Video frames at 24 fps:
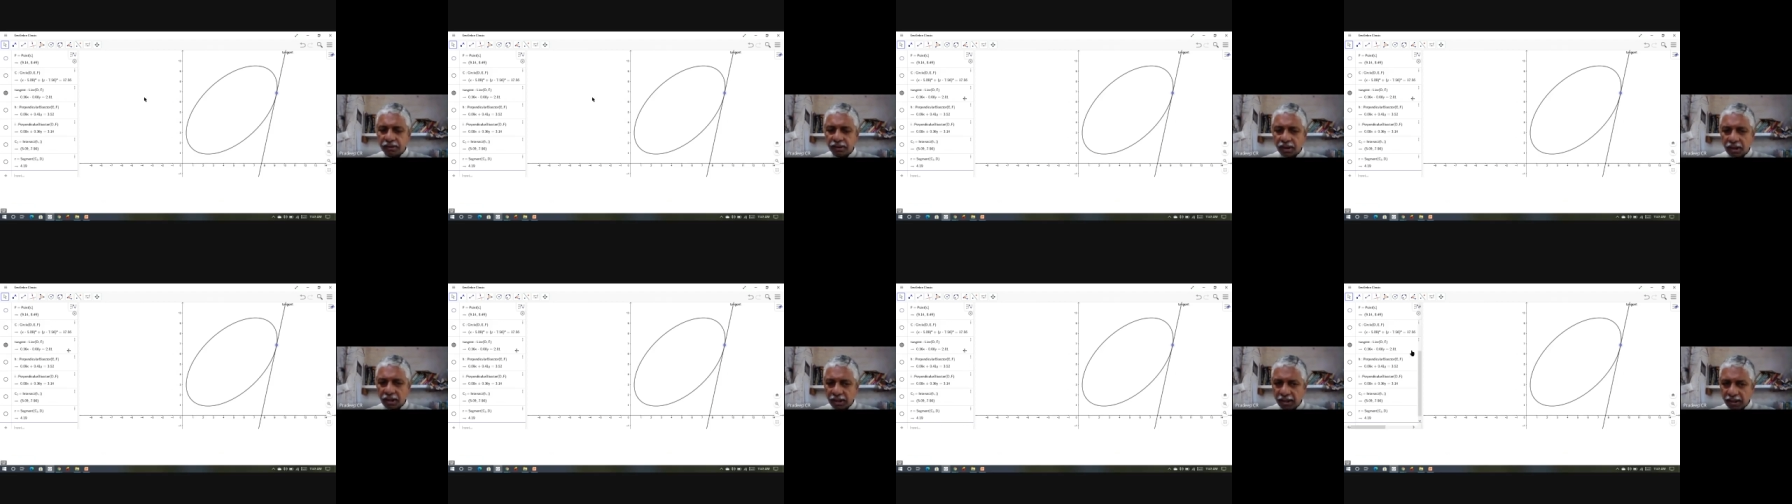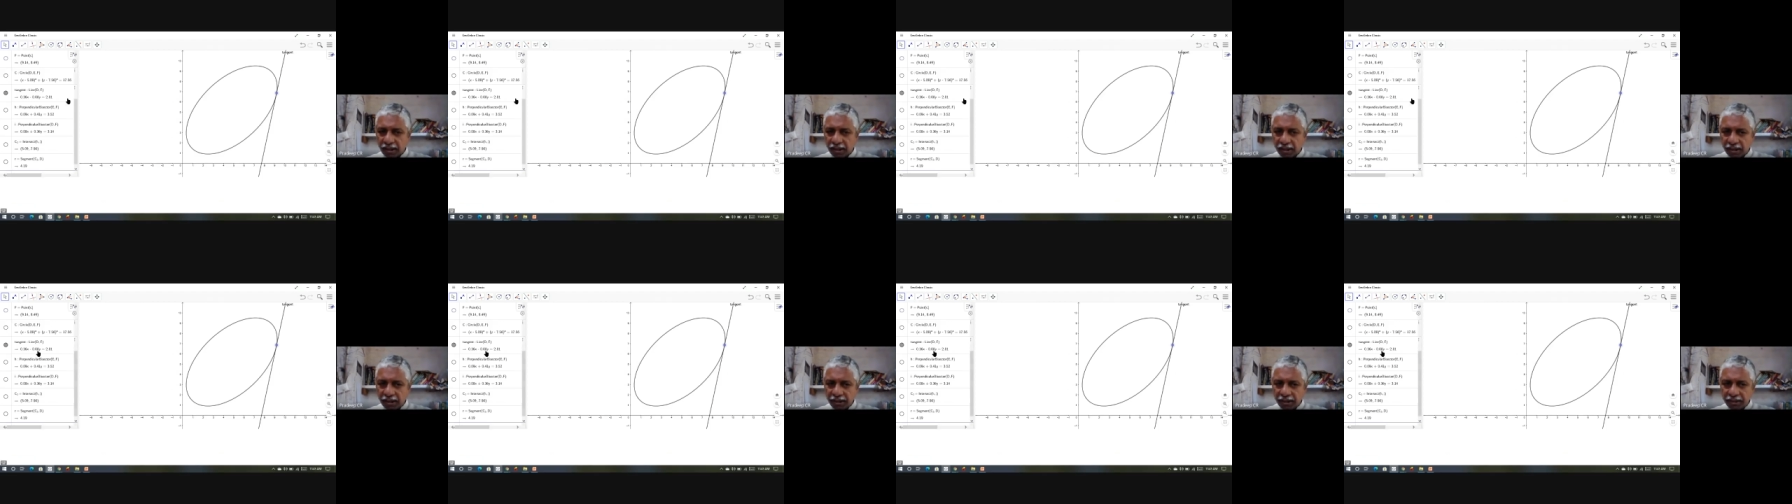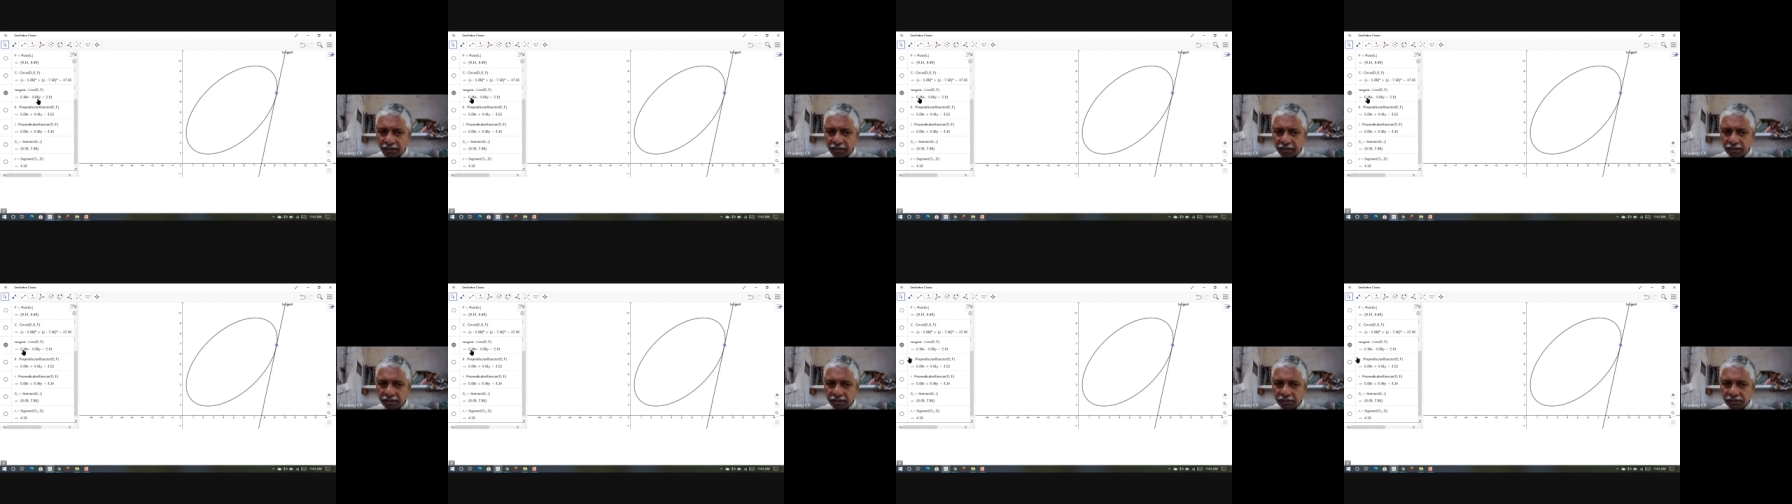and
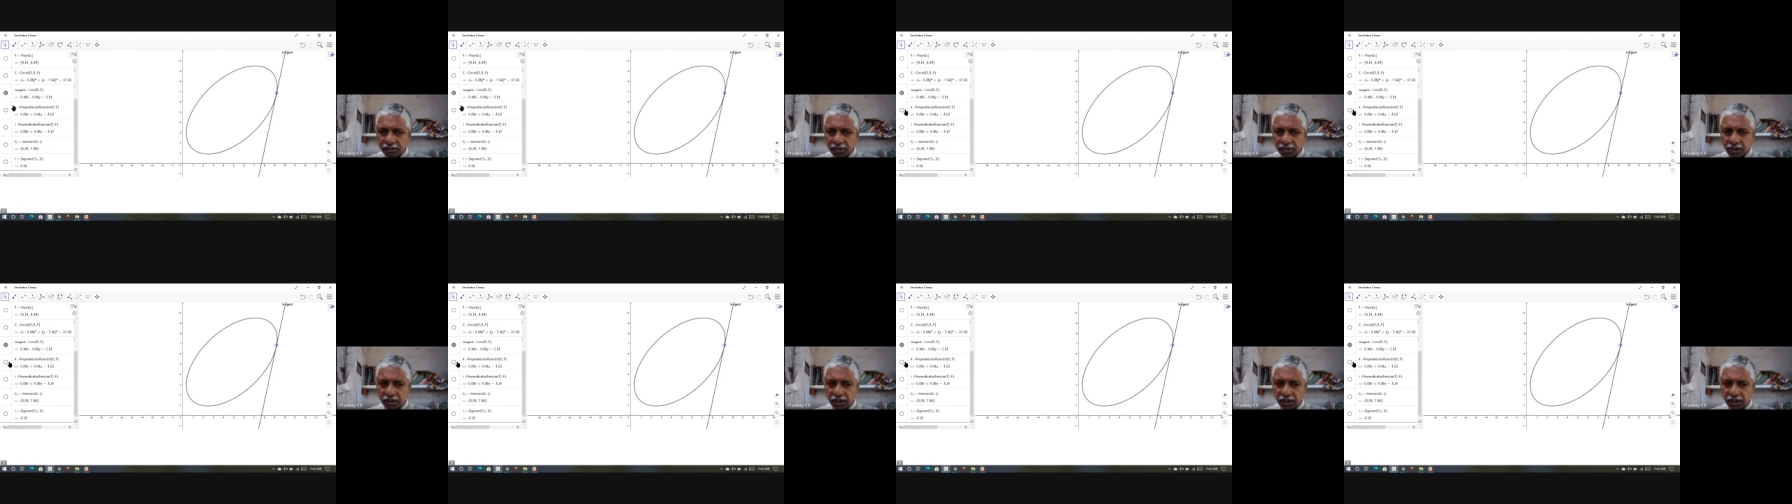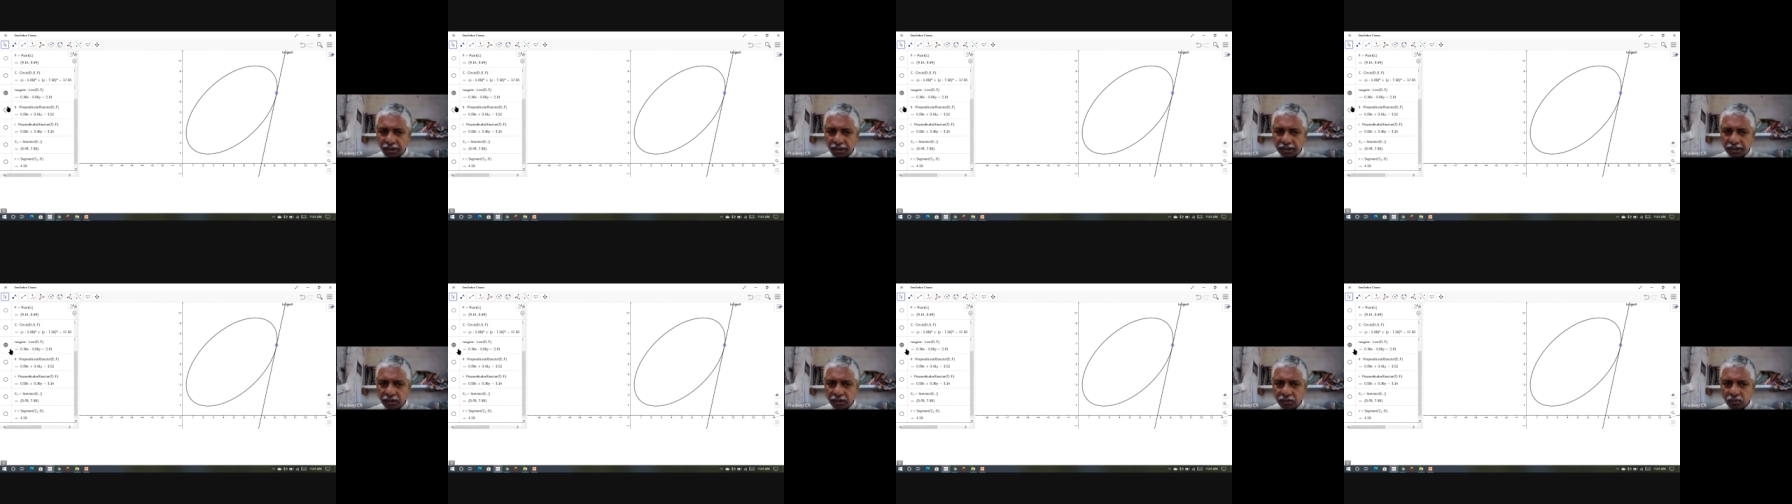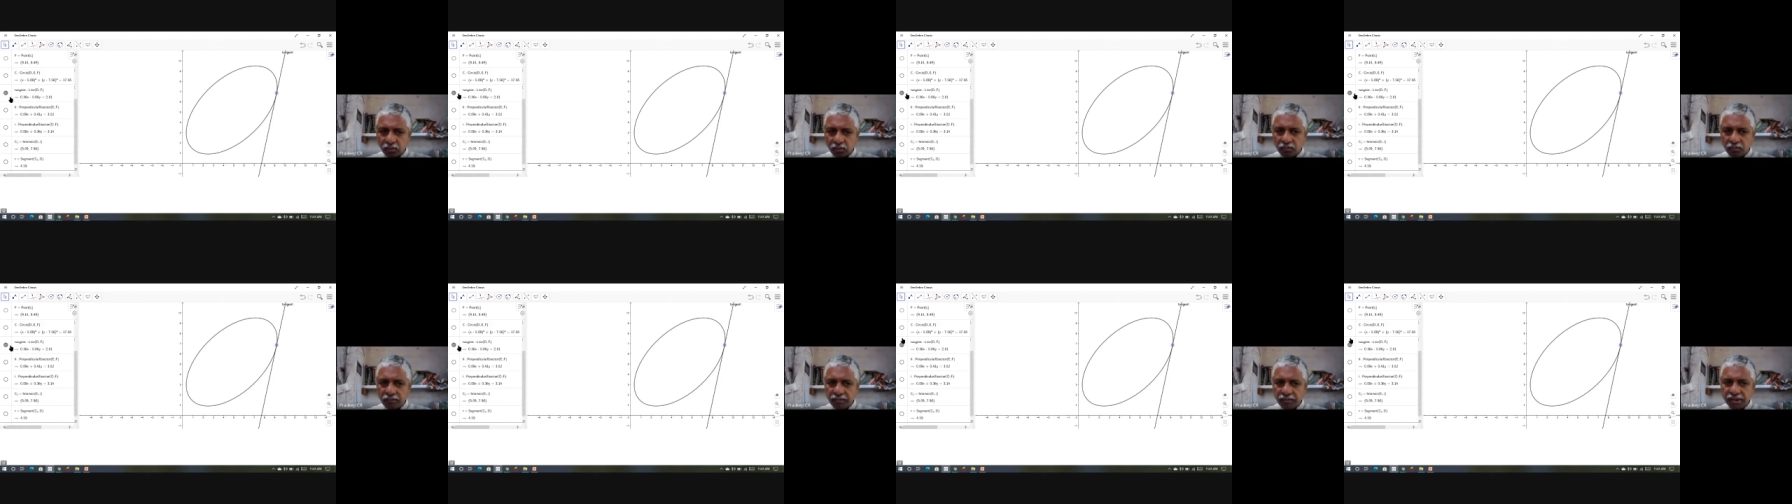i can
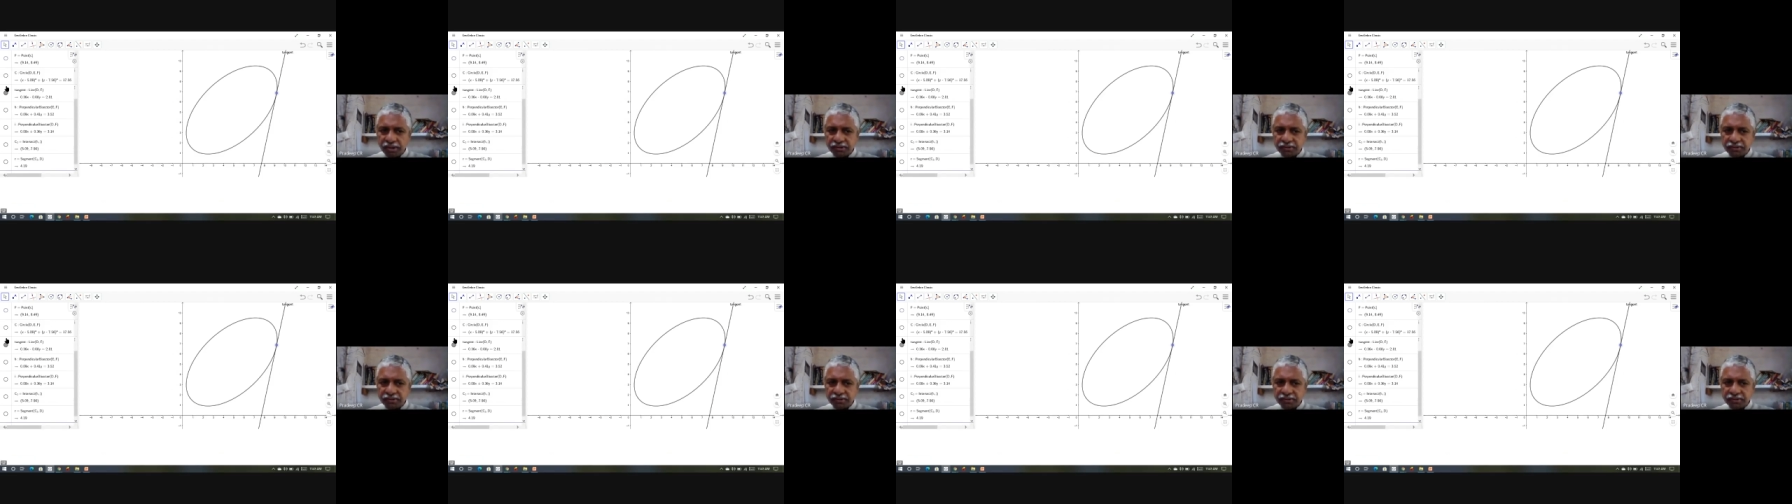always